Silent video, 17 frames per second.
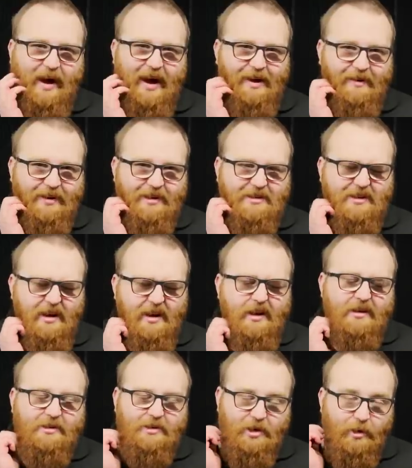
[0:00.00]
power. Yes, you
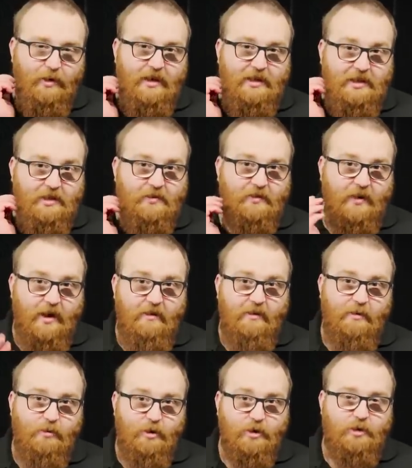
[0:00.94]
do. So this yes, is
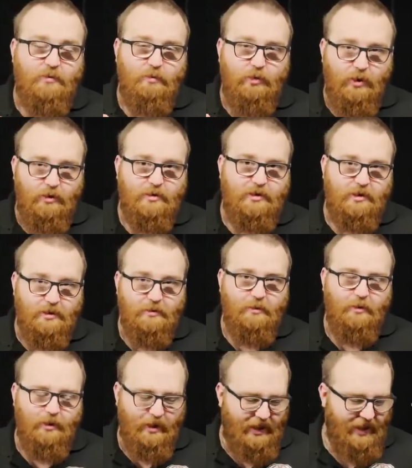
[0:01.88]
very much balls to the
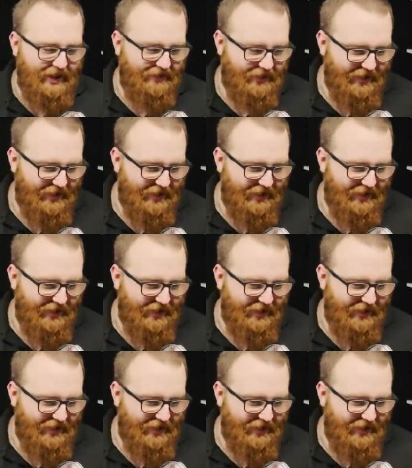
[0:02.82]
wall here,